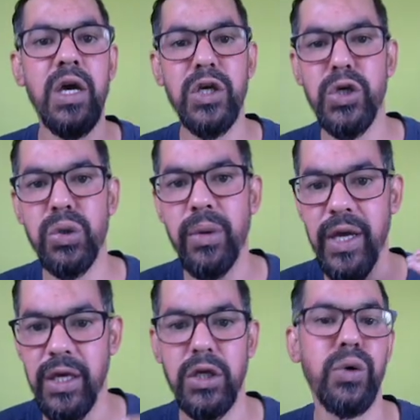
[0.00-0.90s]

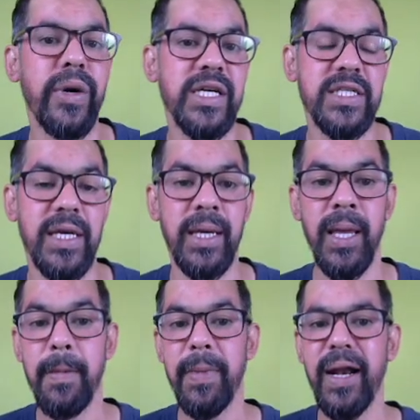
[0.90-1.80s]
UAE, USA,
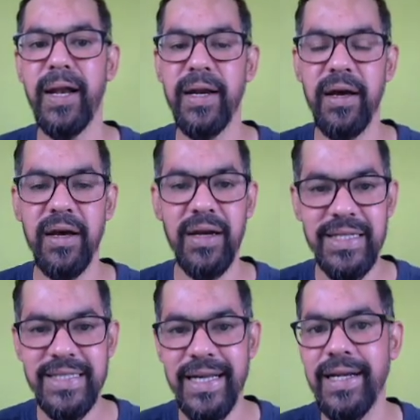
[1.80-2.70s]
but
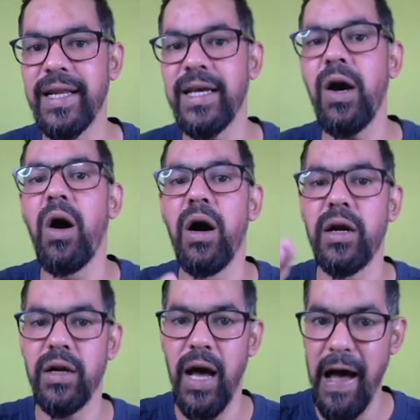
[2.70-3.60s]
recently
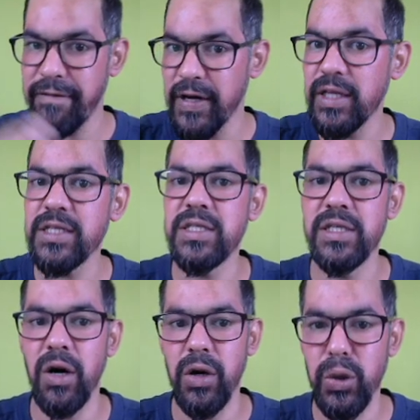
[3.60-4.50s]
or after this
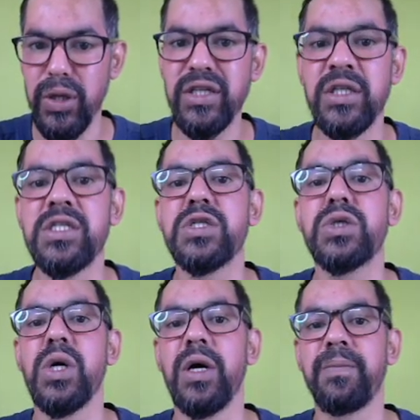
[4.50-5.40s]
during this
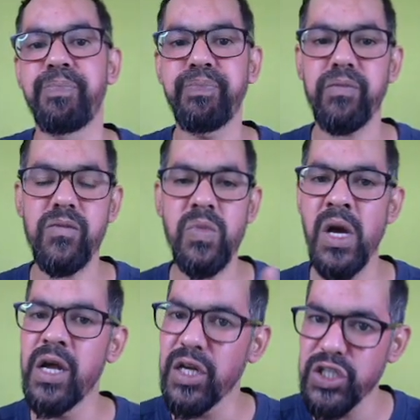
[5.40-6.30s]

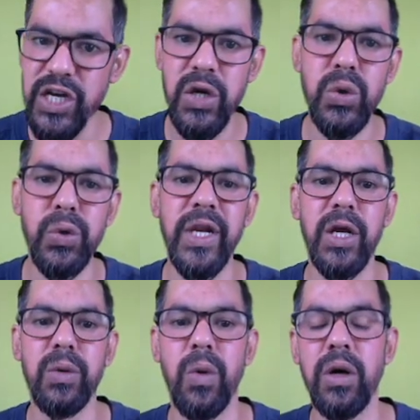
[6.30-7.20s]
Russia
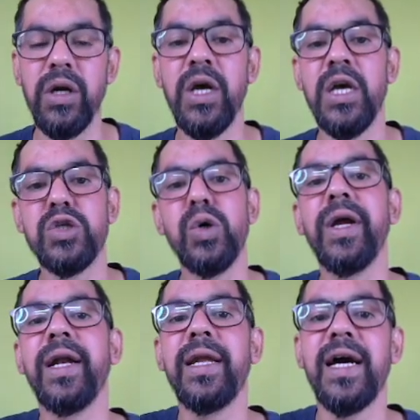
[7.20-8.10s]
Ukraine war, so
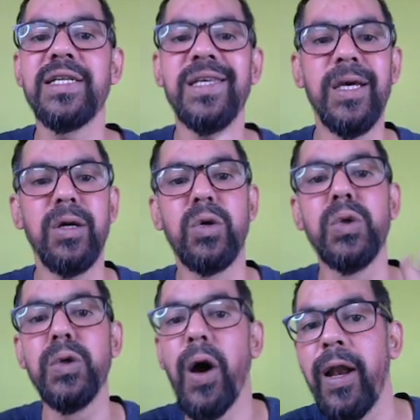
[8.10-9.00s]
India's
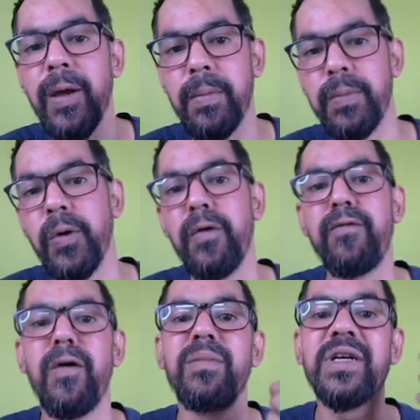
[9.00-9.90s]
crude oil import
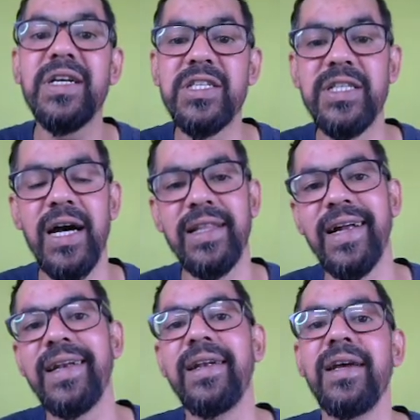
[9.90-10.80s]
from Russia
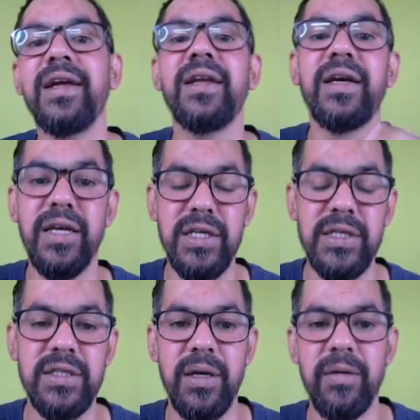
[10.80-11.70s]
that
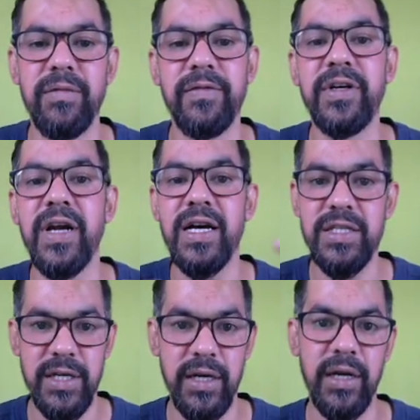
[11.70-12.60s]
increased
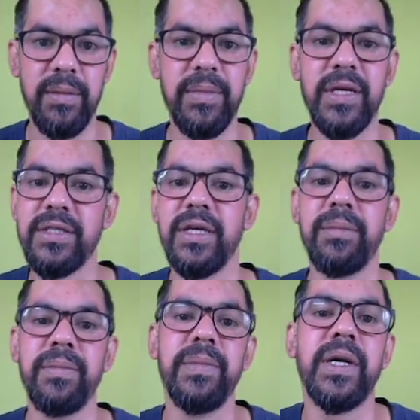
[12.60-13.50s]
drastically,
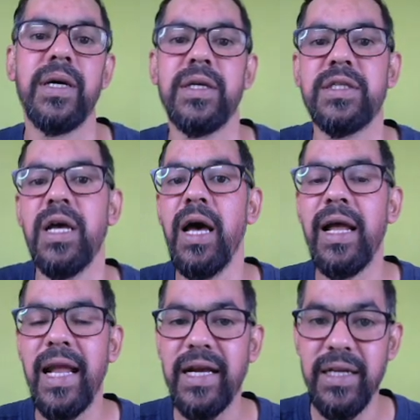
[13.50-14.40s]
basic because
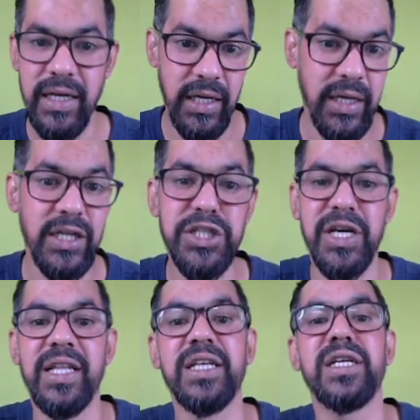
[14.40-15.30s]
like
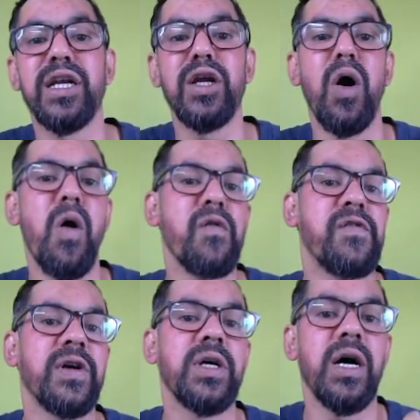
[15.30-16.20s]
Russia, they generally
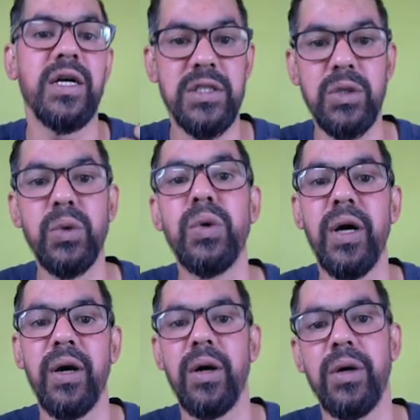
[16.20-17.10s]
offer us crude
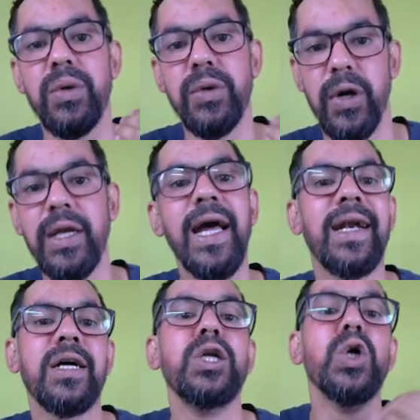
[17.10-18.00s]
oil
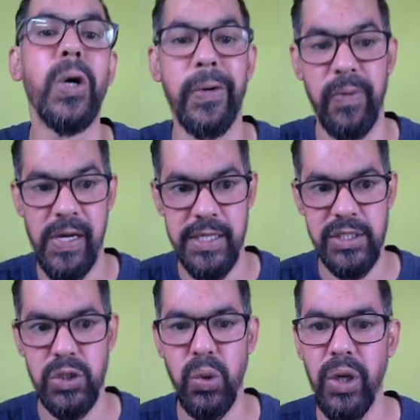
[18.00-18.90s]
at a lower
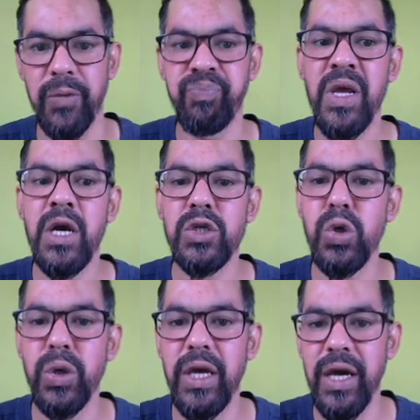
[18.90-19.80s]
price. Okay,
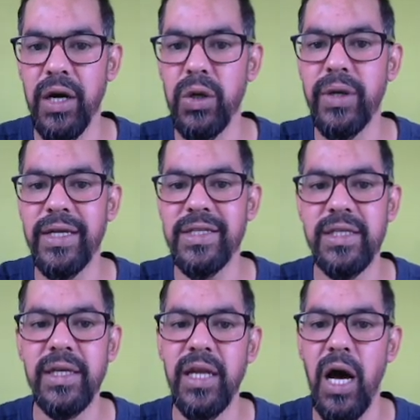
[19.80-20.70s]
so here you can
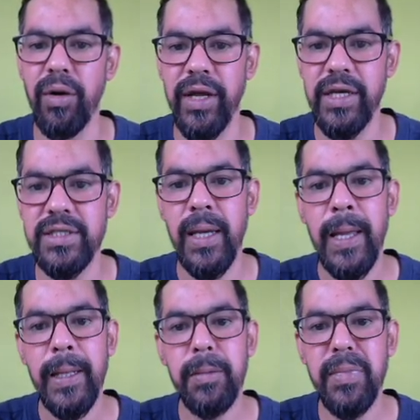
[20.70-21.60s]
see nowadays
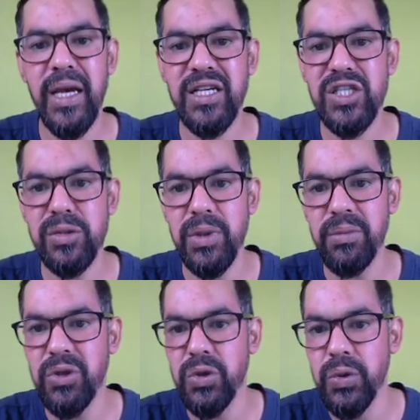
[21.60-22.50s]
the
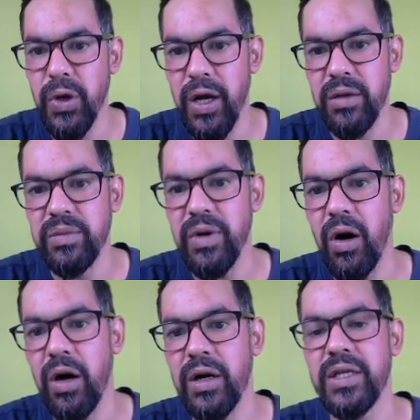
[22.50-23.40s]
maximum crude oil
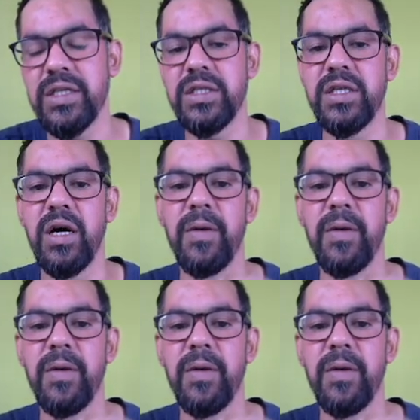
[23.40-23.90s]
or this